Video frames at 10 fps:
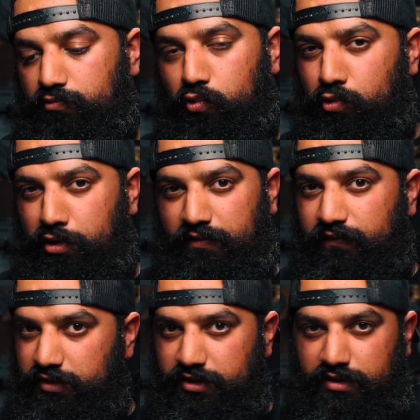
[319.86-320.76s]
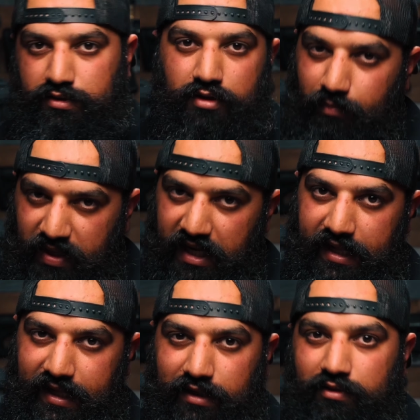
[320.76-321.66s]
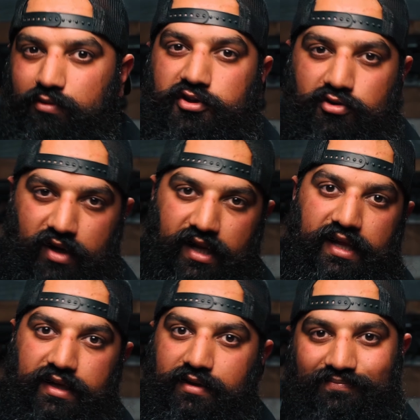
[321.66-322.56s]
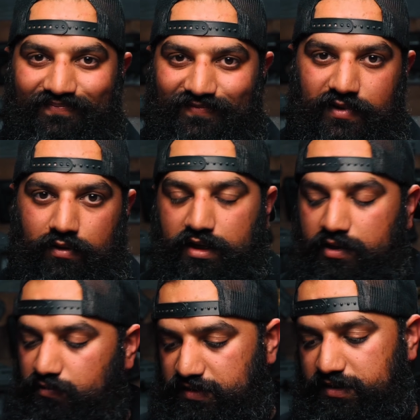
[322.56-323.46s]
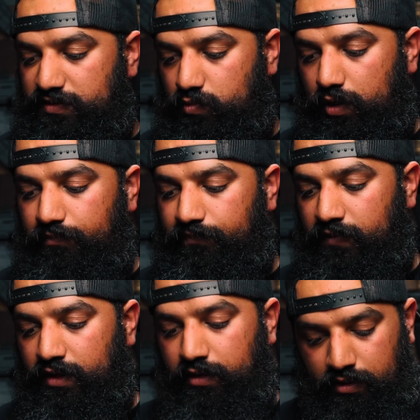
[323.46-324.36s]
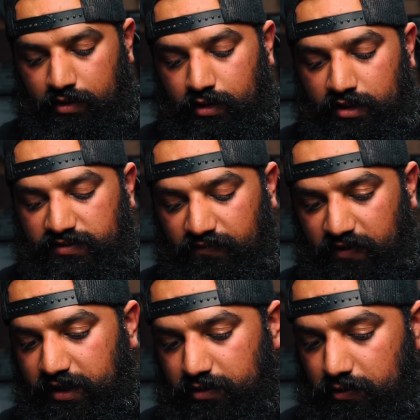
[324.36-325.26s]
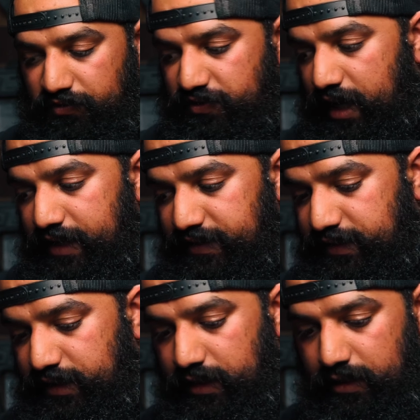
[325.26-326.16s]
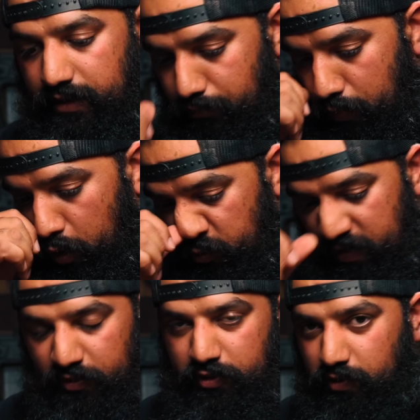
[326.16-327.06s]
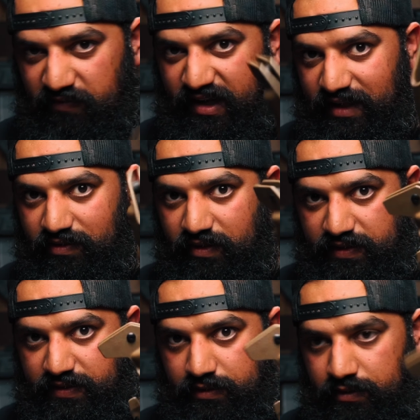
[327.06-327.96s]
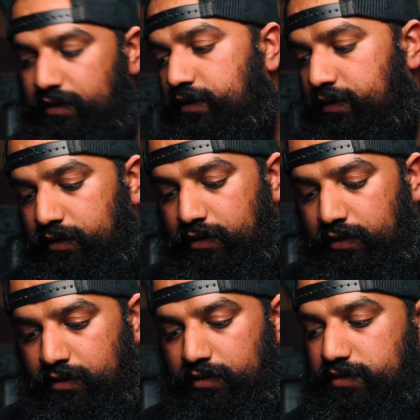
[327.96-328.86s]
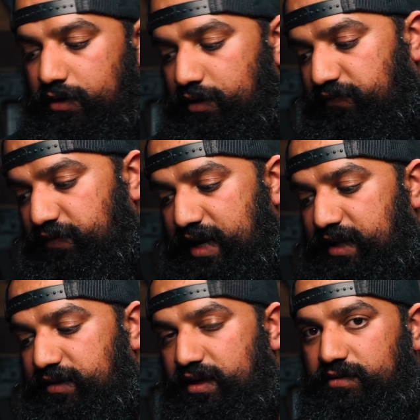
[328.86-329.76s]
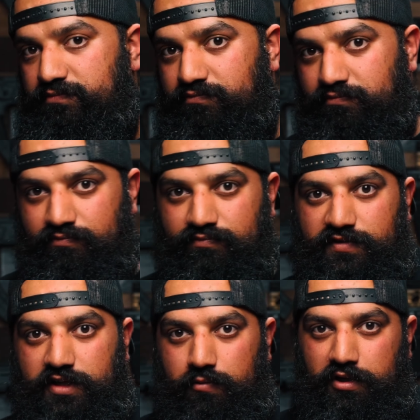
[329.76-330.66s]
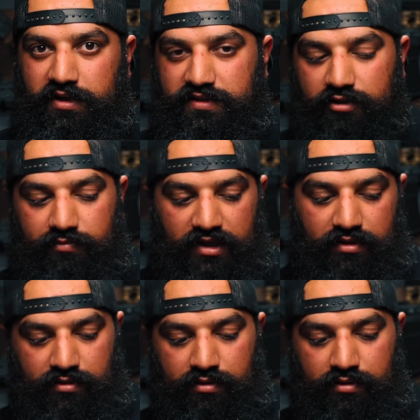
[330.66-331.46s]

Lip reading: or if you're just competing or training, you can use this as well. It's a very good holster, honestly. Most people don't even need this. So if anything, tier 1 concealment